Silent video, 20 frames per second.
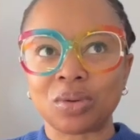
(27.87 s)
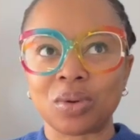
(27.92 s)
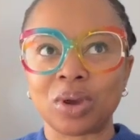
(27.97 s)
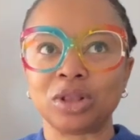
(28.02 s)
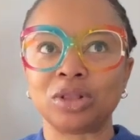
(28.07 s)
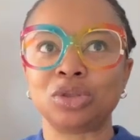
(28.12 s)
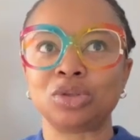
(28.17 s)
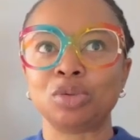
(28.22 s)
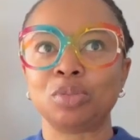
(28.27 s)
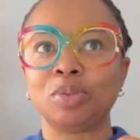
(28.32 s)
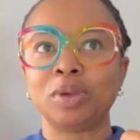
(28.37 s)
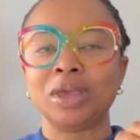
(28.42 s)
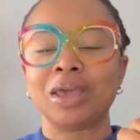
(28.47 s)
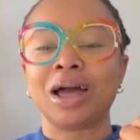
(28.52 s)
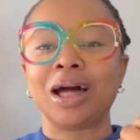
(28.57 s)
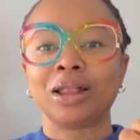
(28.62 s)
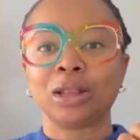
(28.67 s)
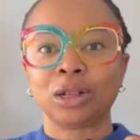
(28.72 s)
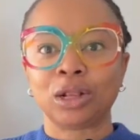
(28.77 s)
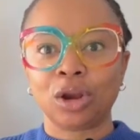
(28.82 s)
way, to be
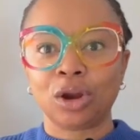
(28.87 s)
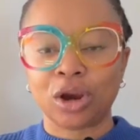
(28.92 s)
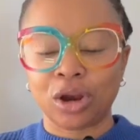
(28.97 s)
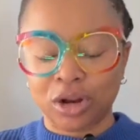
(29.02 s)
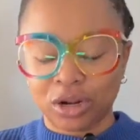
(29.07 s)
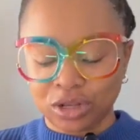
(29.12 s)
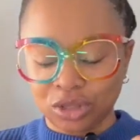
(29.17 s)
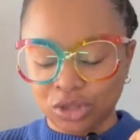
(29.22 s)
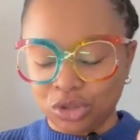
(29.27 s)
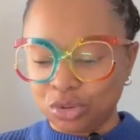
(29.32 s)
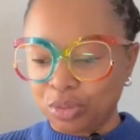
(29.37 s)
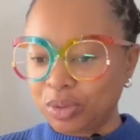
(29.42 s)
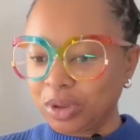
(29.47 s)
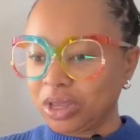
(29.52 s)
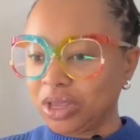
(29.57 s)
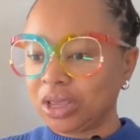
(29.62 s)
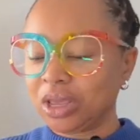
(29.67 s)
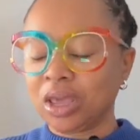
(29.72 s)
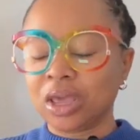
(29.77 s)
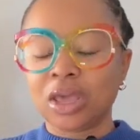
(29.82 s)
alert, to
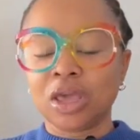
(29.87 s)
be